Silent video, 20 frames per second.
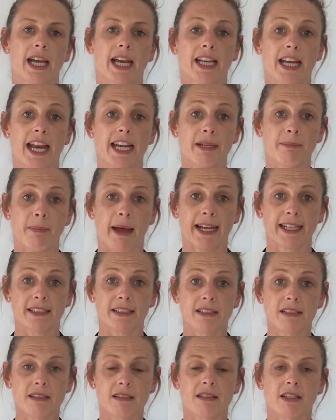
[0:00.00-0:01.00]
and any
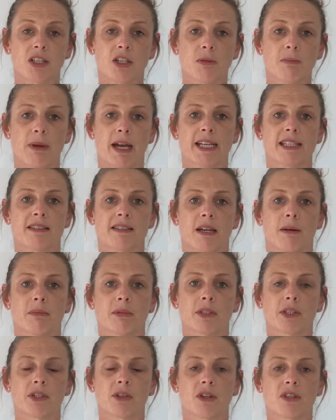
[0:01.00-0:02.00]
maintenance that you may
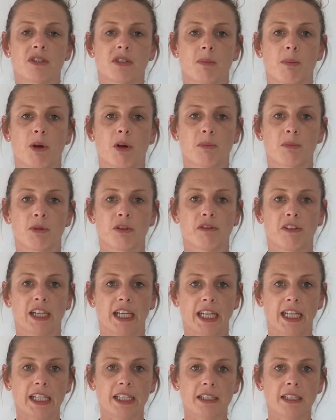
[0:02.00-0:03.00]
stumble across upon
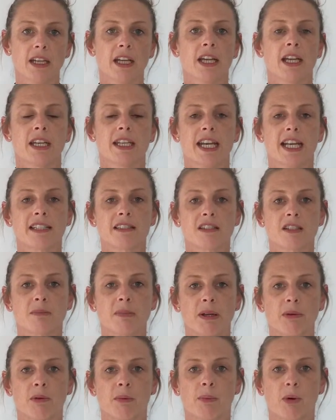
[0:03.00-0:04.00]
moving in needs to
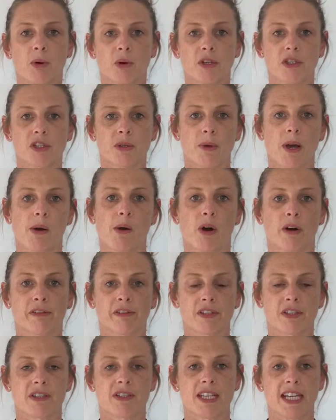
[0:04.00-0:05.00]
be reported to our
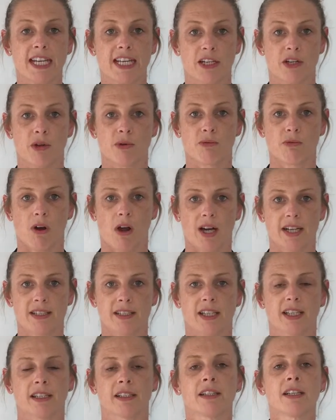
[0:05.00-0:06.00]
office in
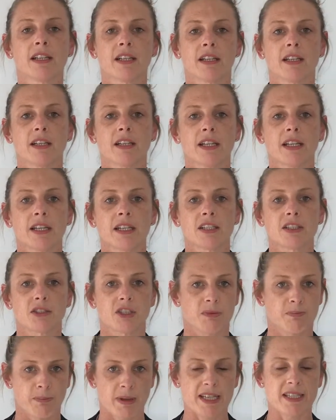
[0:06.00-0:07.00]
writing.
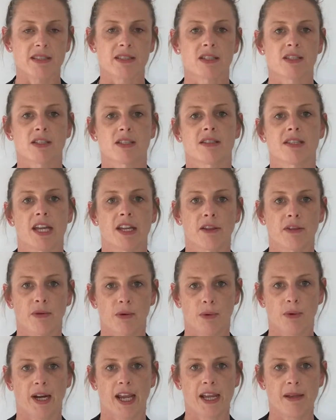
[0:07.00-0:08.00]
Best to just send
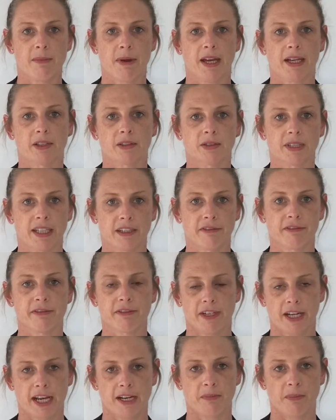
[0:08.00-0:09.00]
through an email
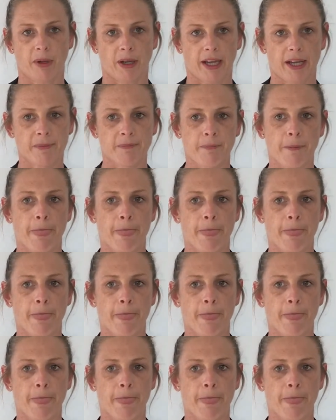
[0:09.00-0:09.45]
if need be.